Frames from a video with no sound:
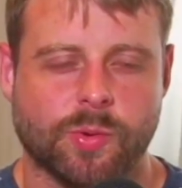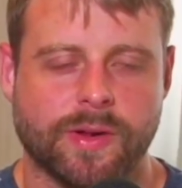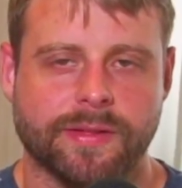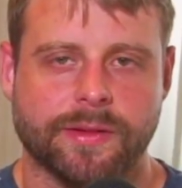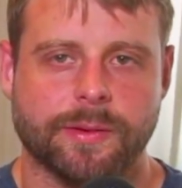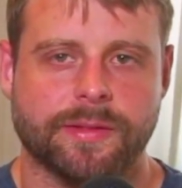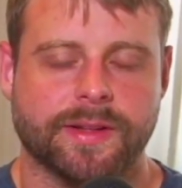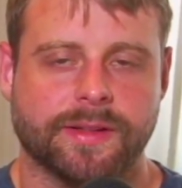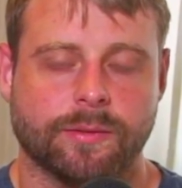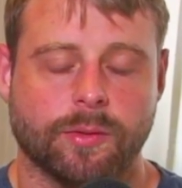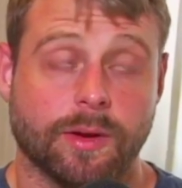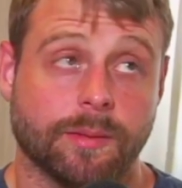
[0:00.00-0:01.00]
one little
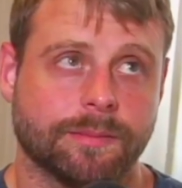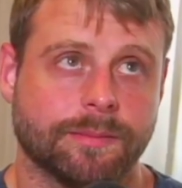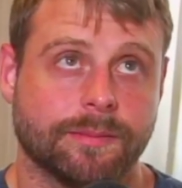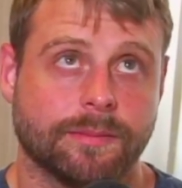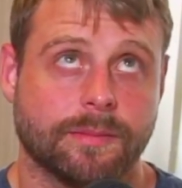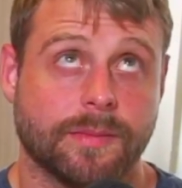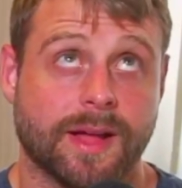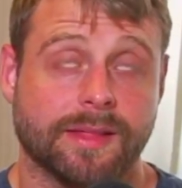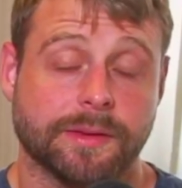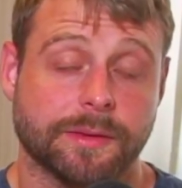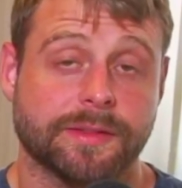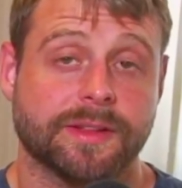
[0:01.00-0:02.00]
thing. Well, not
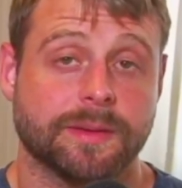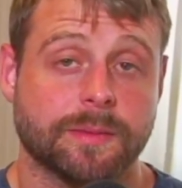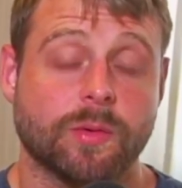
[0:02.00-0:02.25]
little thing,